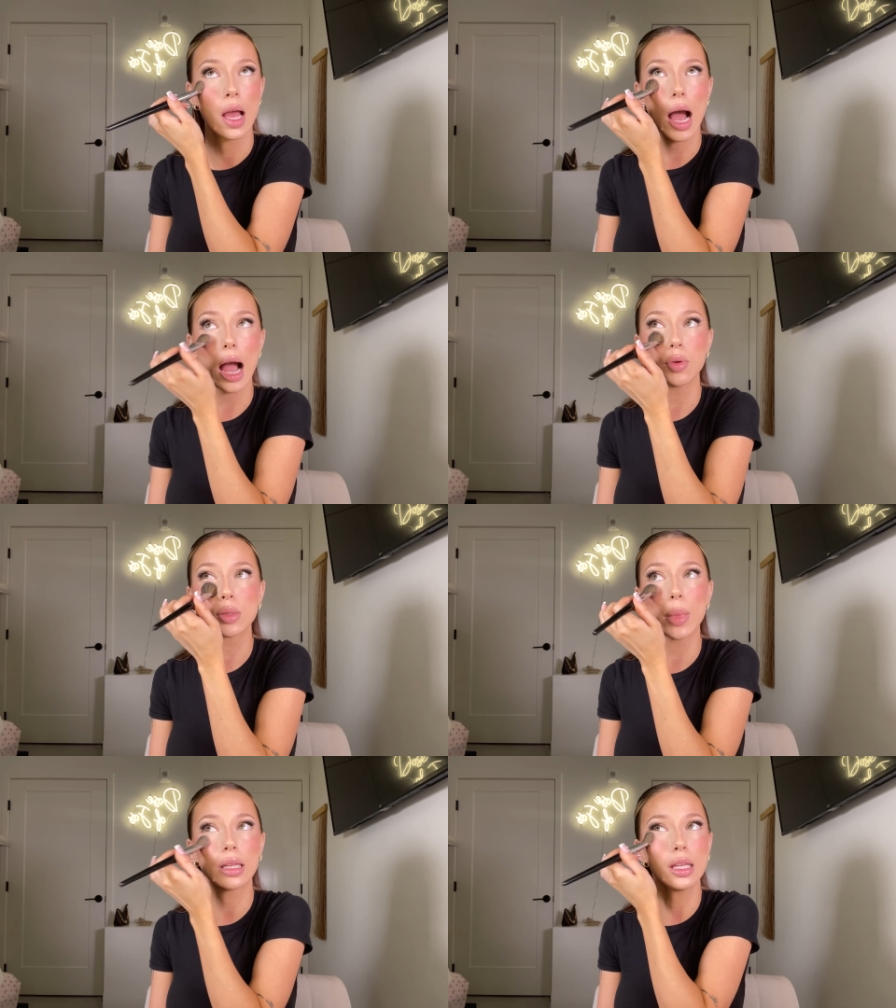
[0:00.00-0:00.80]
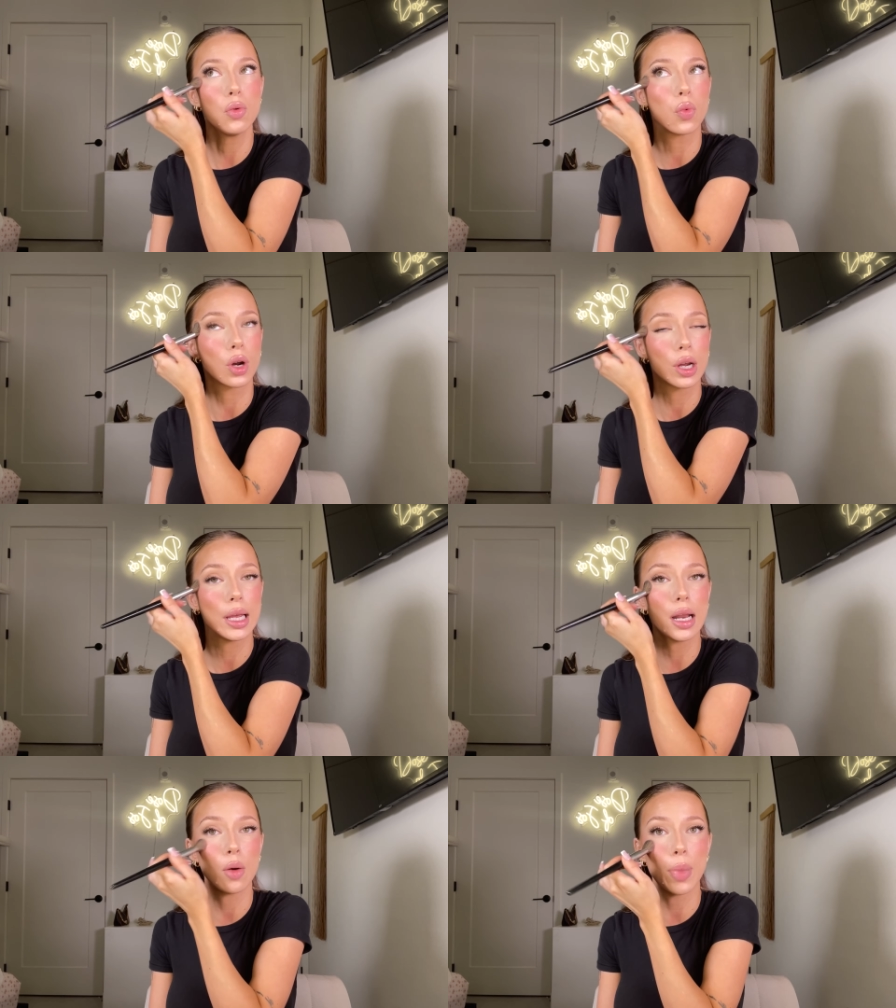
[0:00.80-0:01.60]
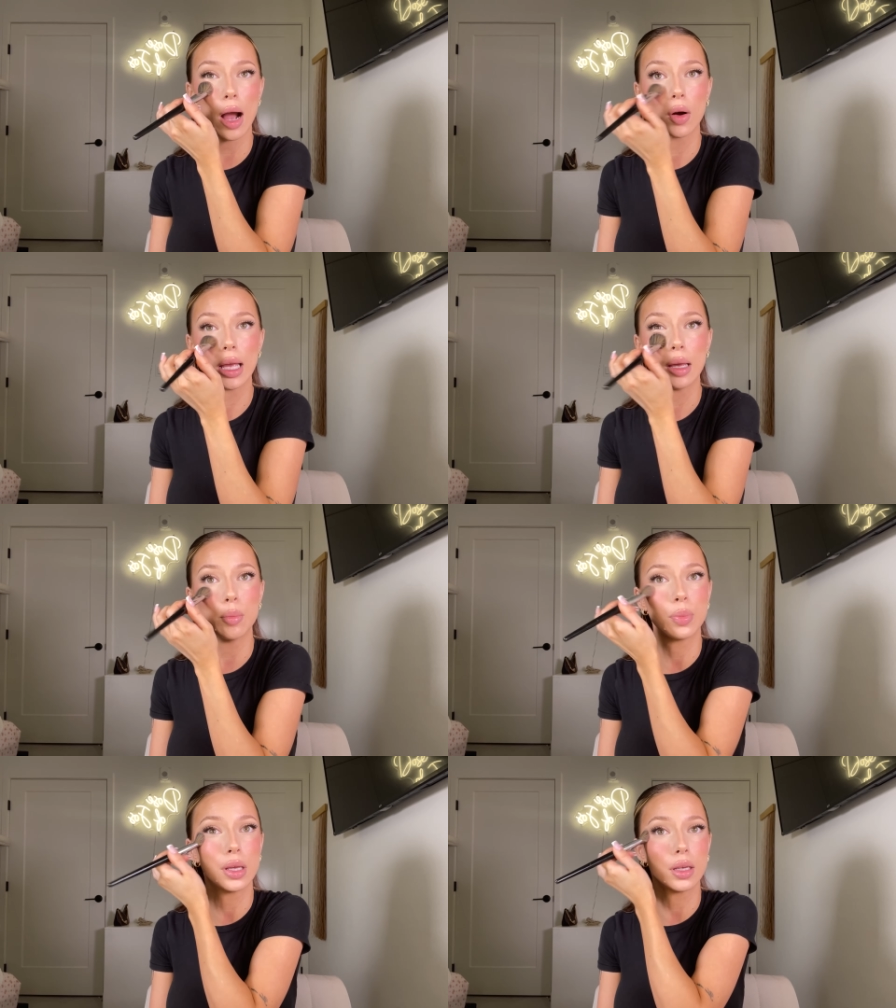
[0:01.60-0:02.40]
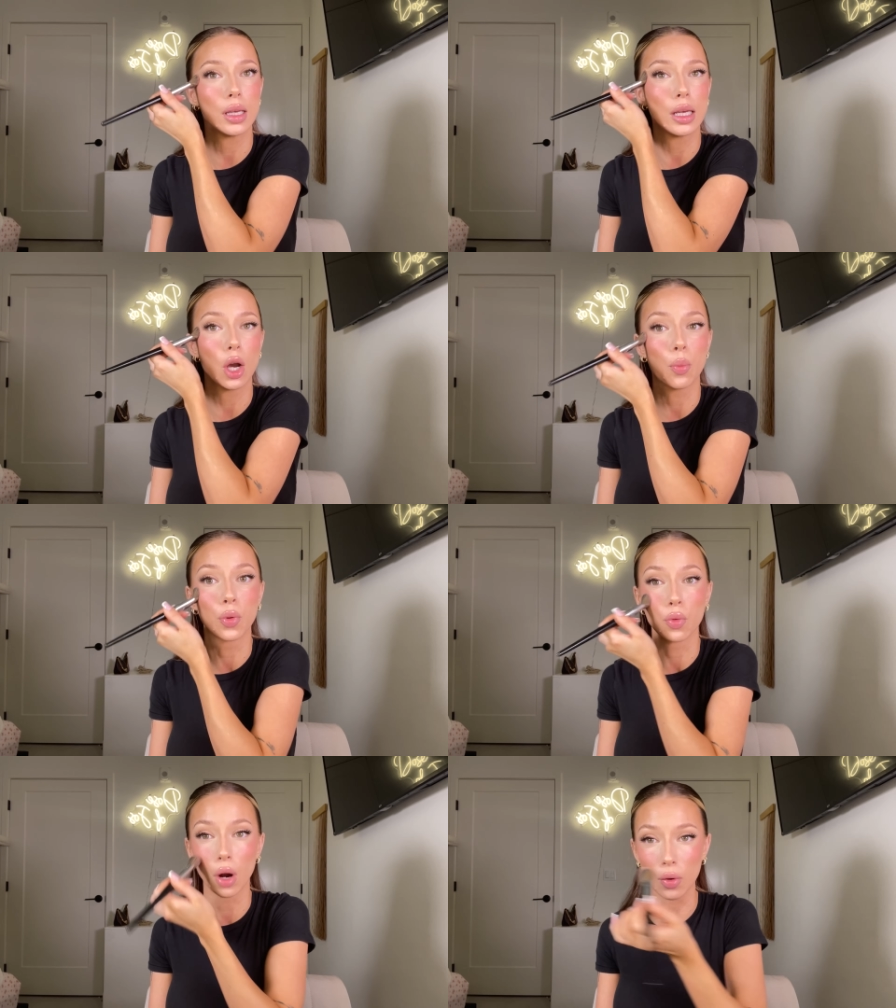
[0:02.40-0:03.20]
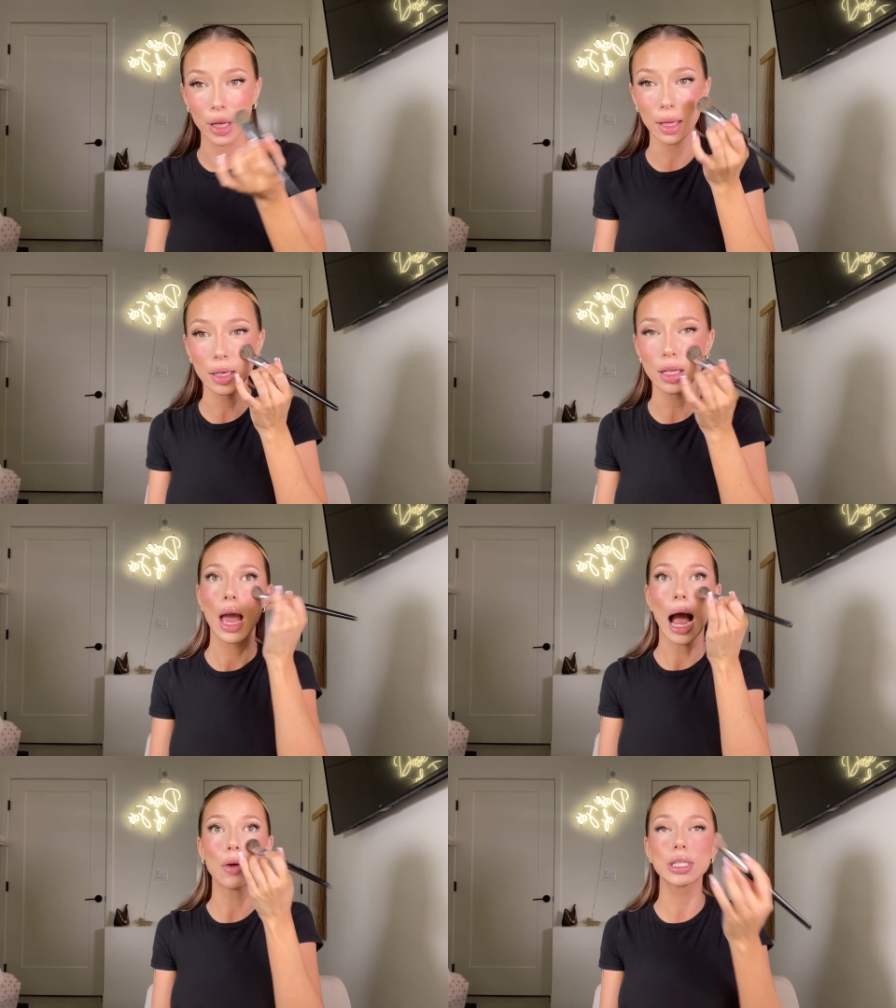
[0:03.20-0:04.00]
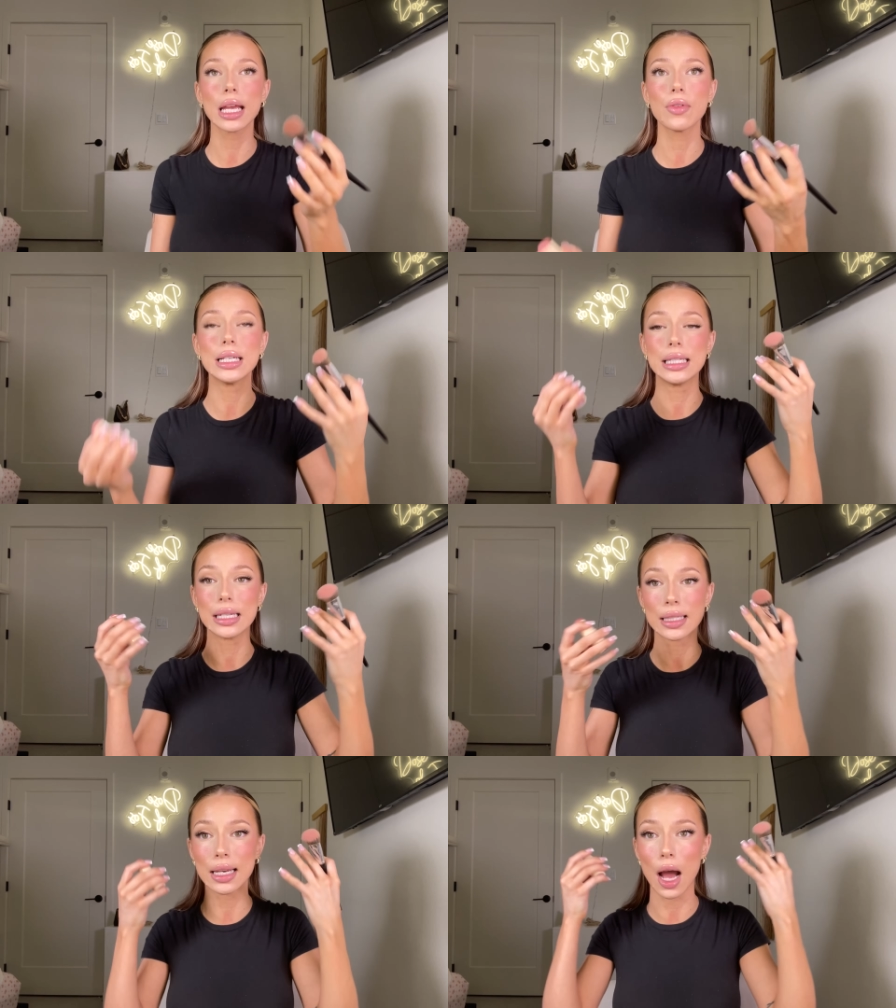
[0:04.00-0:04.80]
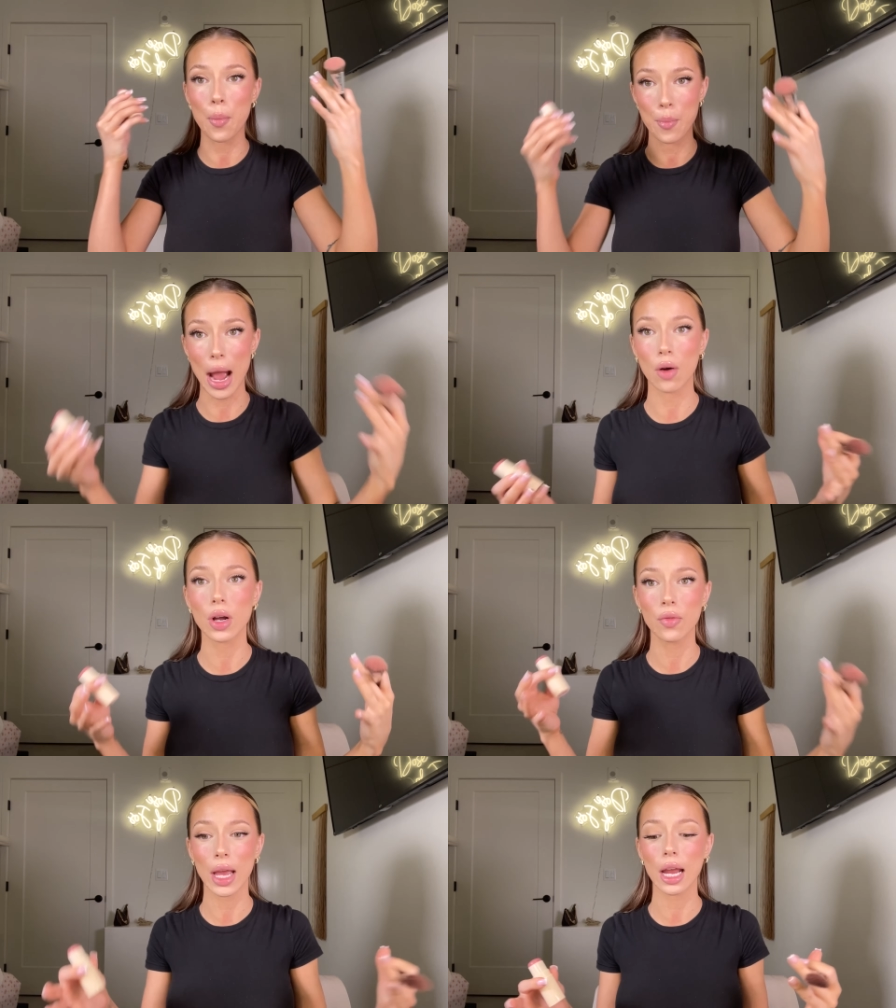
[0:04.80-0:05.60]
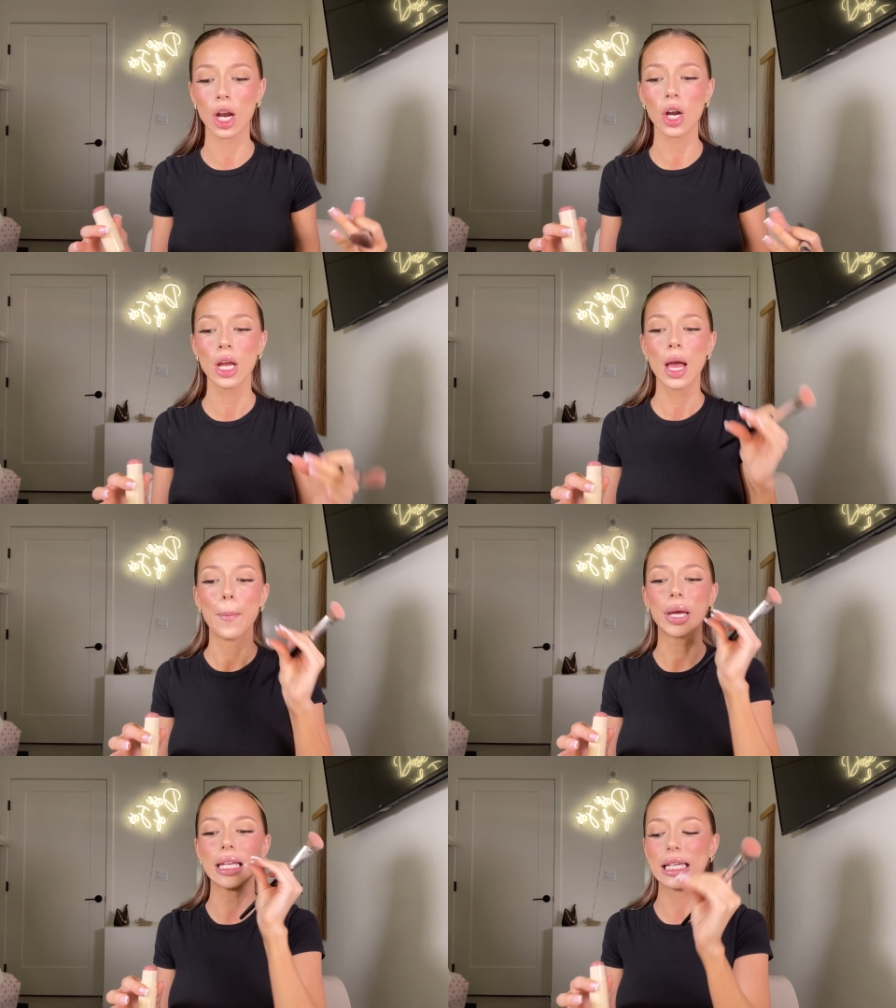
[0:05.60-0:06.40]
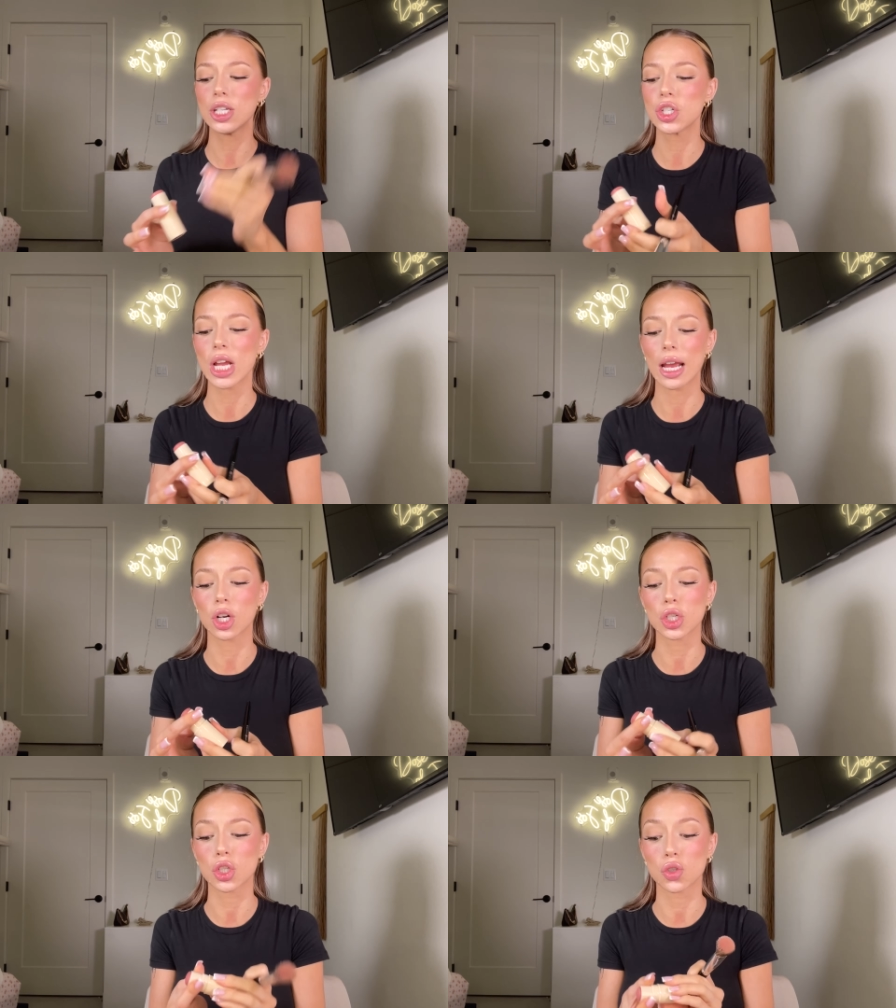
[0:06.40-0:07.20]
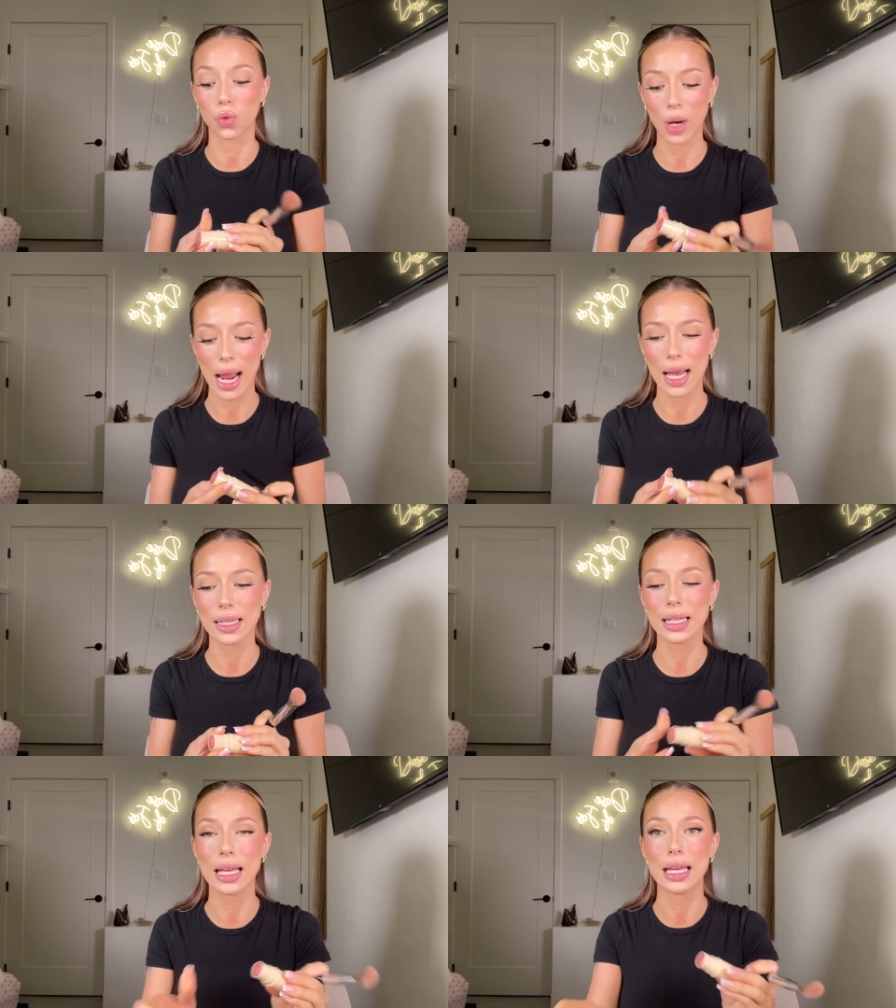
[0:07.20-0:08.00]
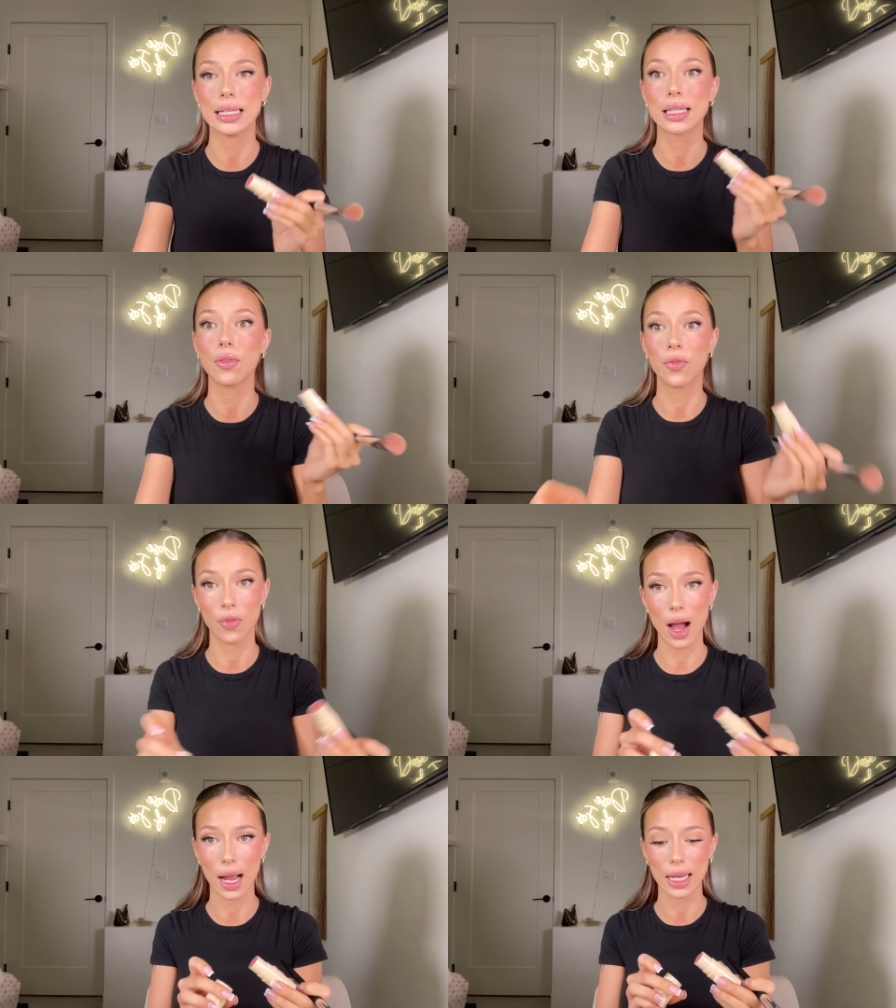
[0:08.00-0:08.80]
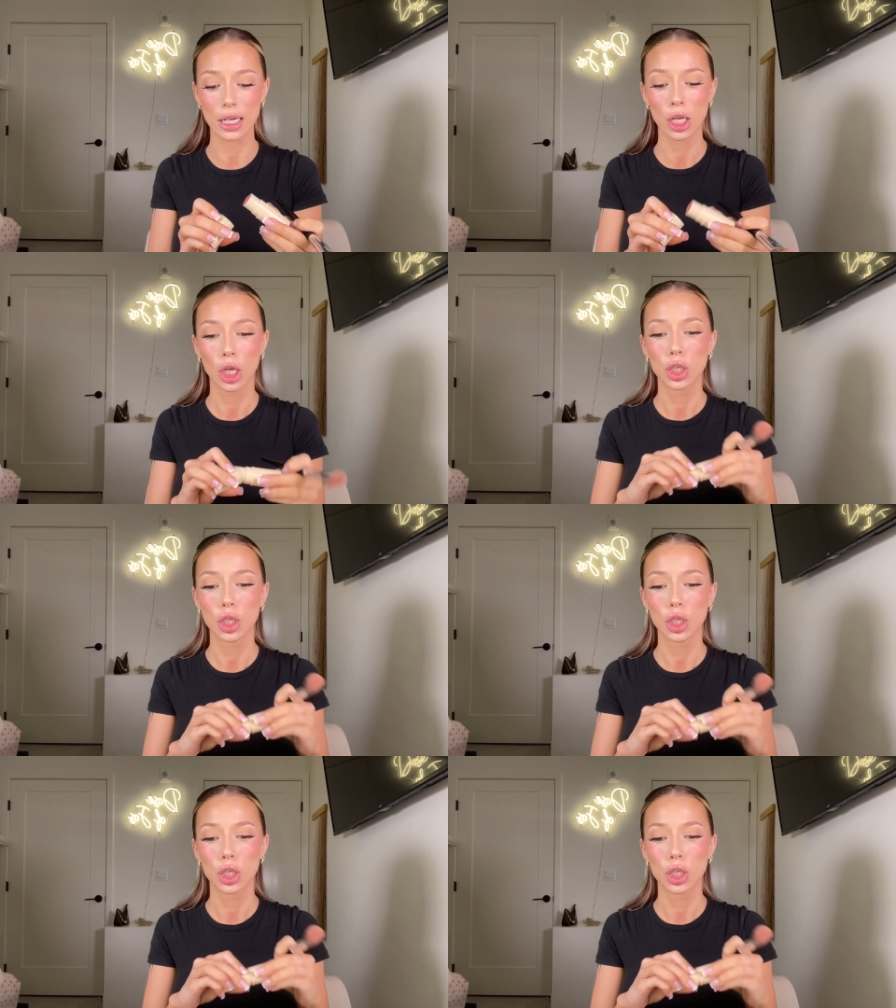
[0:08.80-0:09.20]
I was mainly worried about it being broken. I would say I have a decent amount of hair, but each hair strand is fine.